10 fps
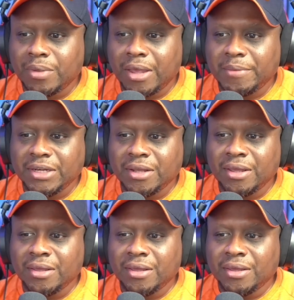I mean,
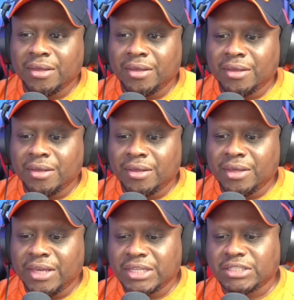
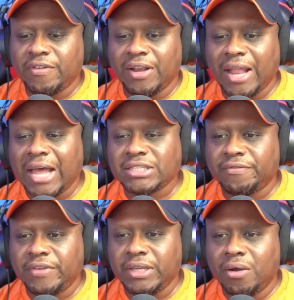his
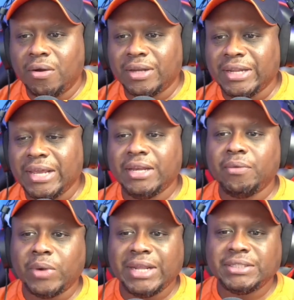philosophy on
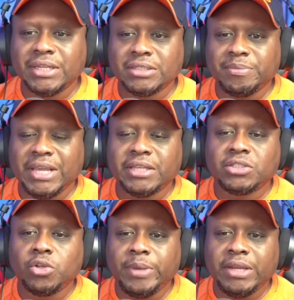ending racism is
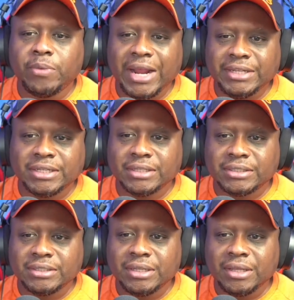to be racist.
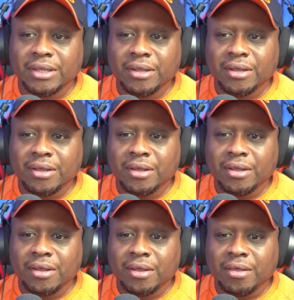
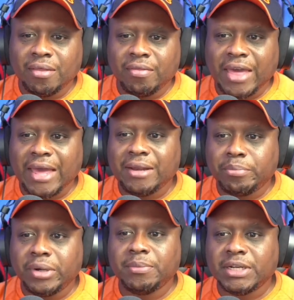That
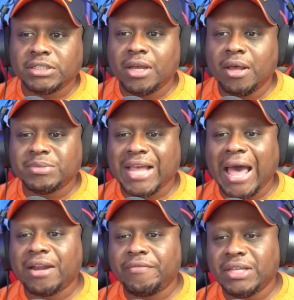pretty much comes
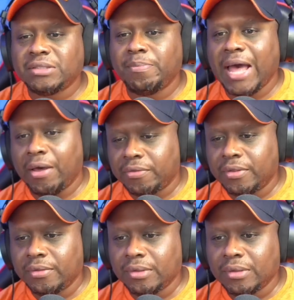out of his mouth.
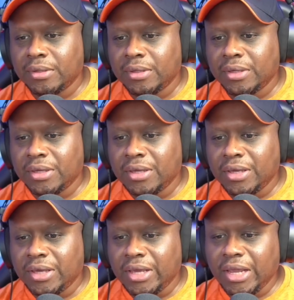
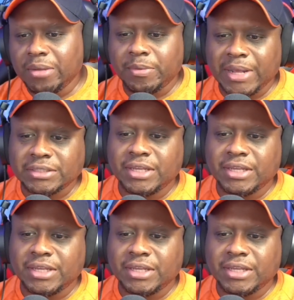Ibram X.